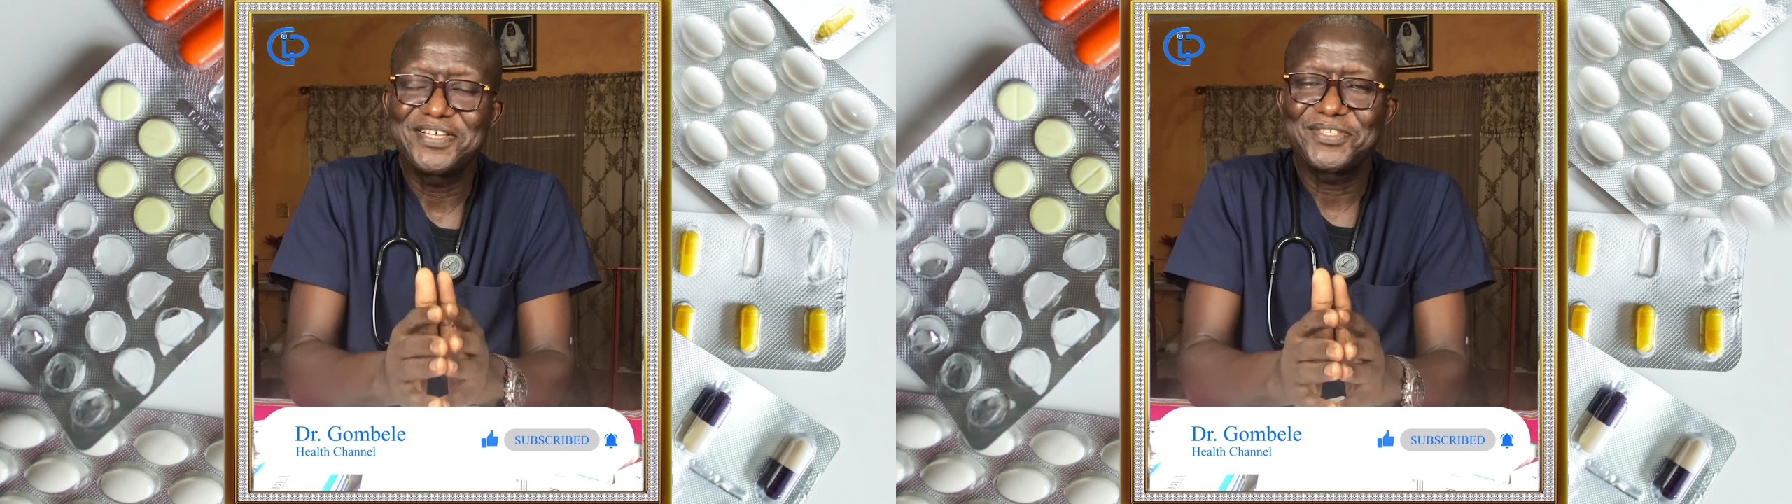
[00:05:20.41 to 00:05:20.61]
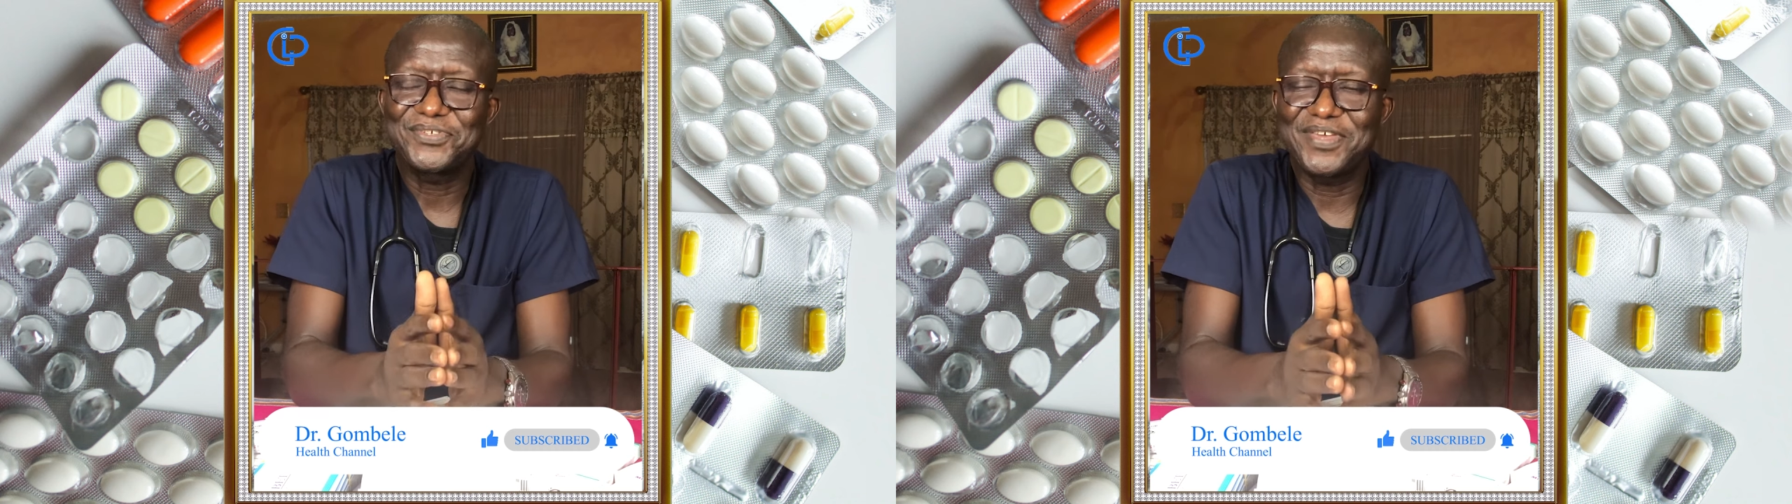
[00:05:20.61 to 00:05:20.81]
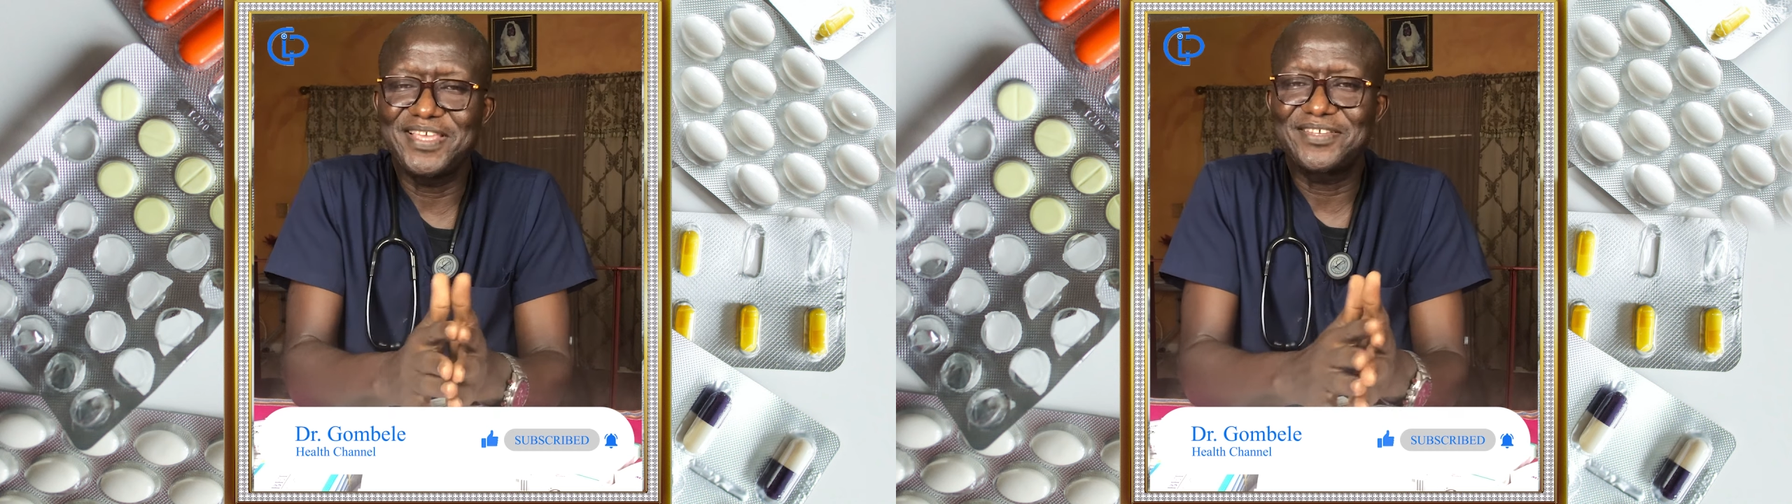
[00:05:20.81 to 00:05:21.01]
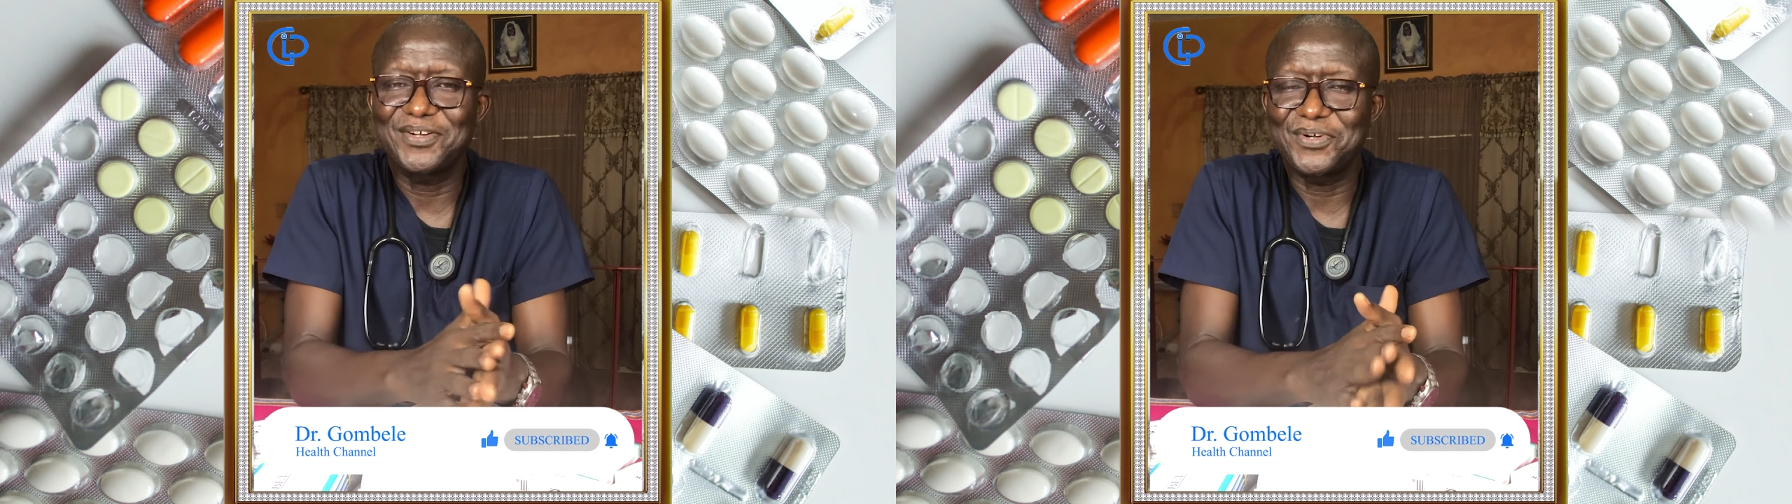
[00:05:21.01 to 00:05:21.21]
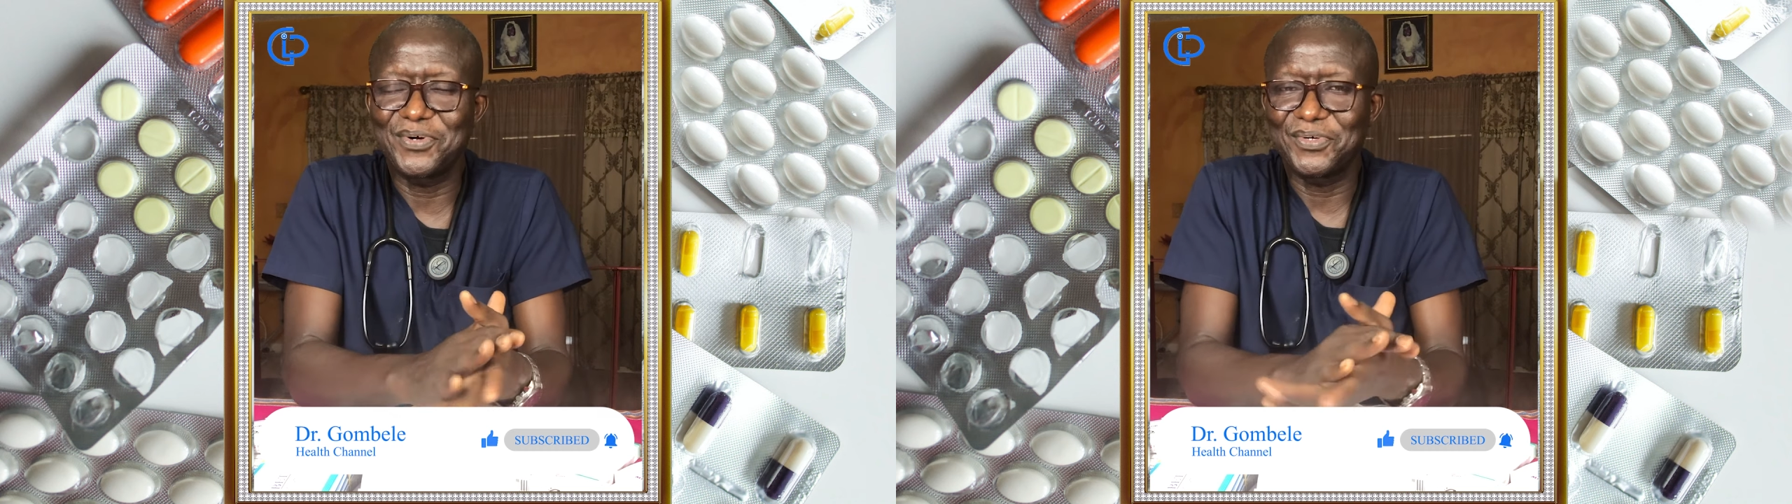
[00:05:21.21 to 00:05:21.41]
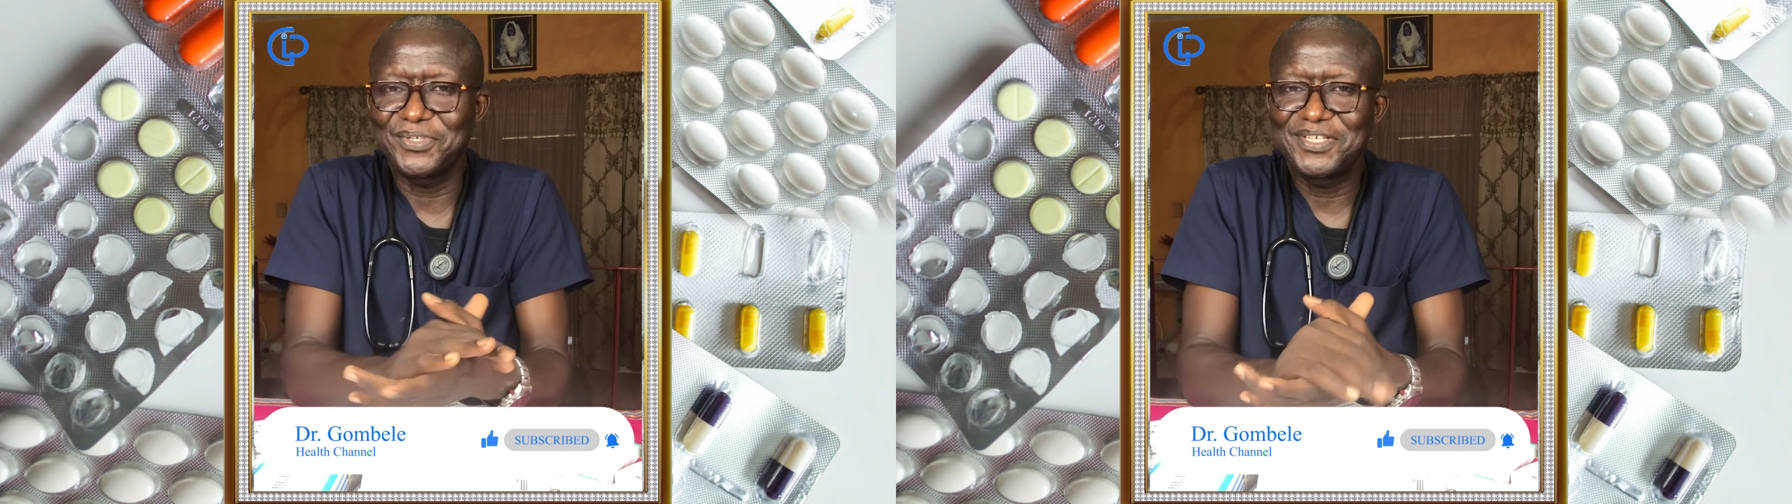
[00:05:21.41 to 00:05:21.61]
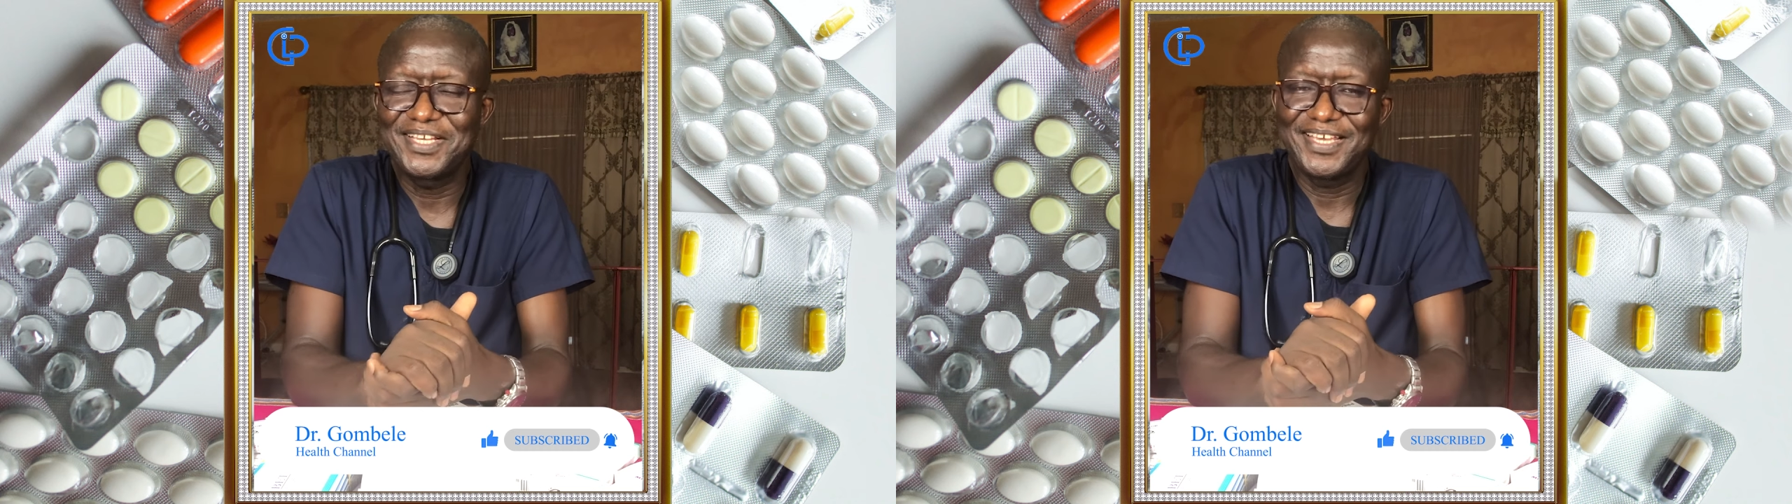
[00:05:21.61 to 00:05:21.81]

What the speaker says: to hit our goal.